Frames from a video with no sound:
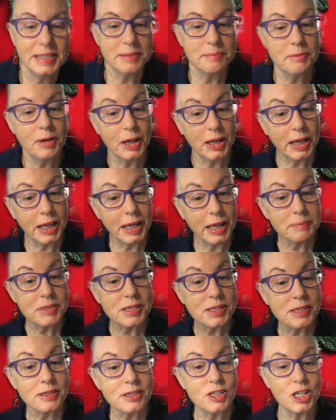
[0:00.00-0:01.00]
My
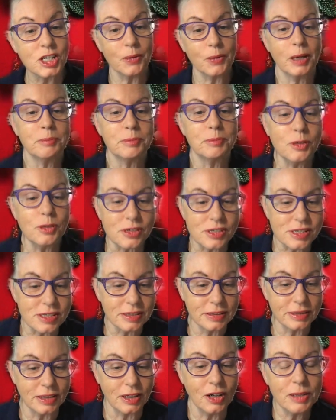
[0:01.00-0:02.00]
name's Joanne Brooks.
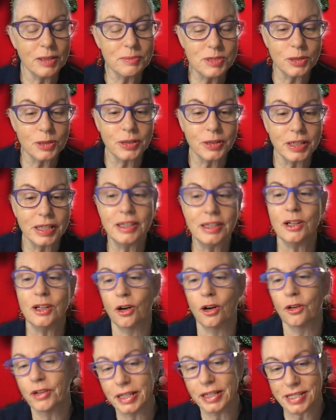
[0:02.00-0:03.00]
I'm doing the
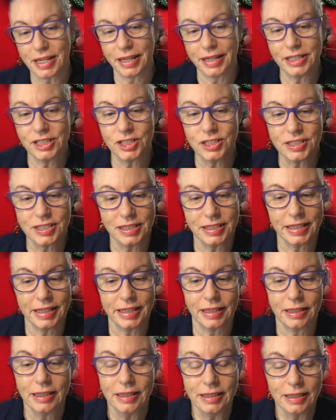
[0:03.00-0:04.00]
orientation
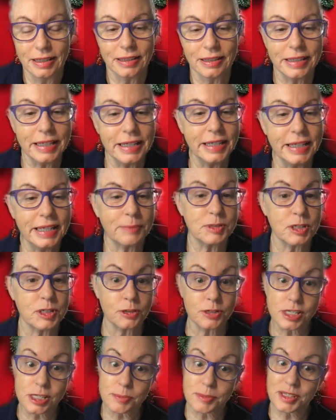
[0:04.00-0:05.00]
today, leading up to
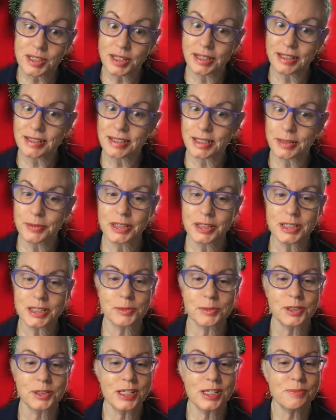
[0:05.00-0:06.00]
Christmas. You can see we've got
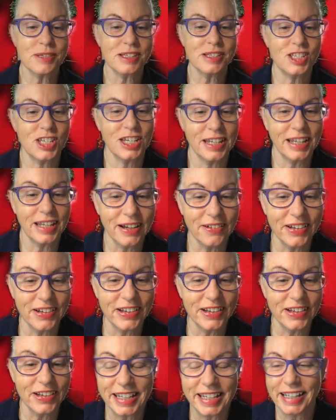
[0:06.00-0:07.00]
some Christmas cheer going
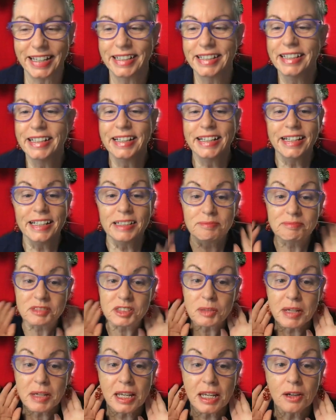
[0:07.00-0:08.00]
on here.
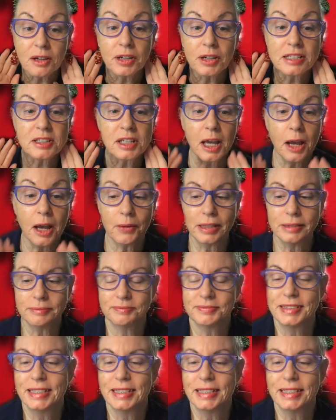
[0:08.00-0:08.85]
Got my earrings going.